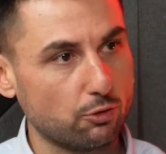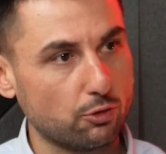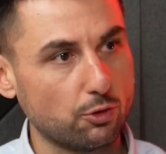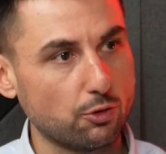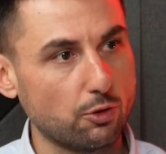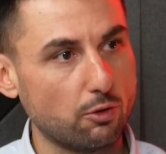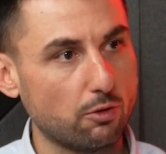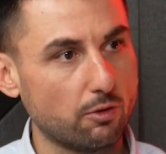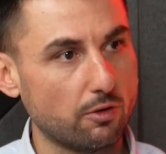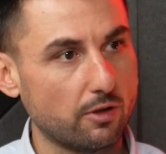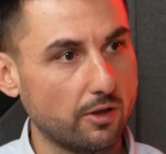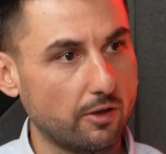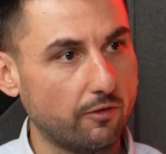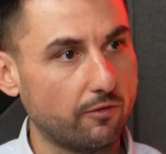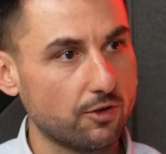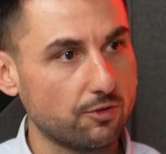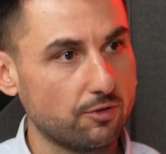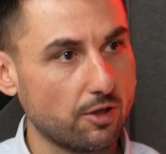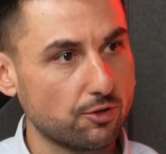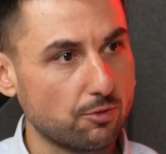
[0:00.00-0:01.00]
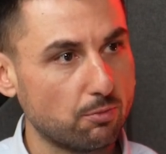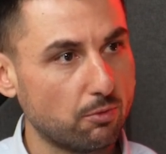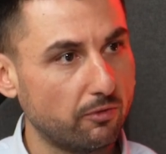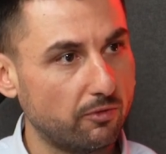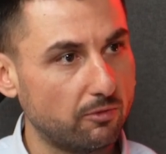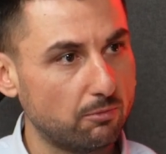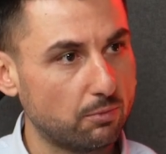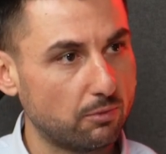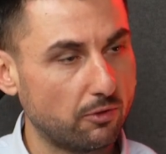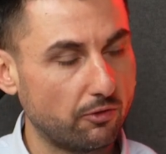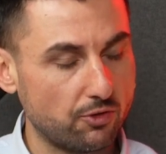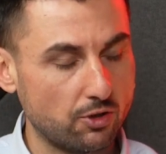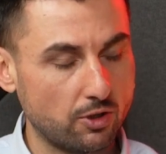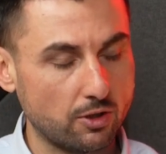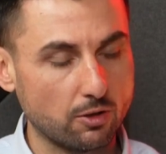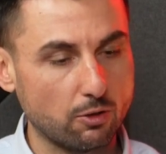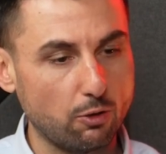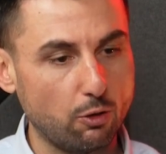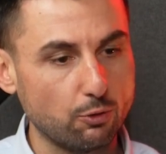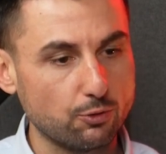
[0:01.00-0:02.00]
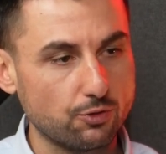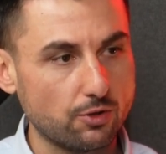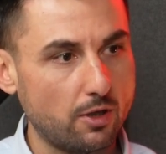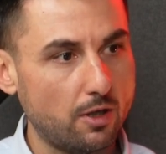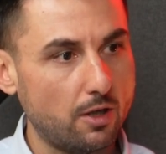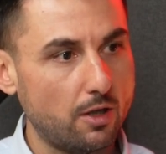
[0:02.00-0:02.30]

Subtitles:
to your infrastructure provisioning goals.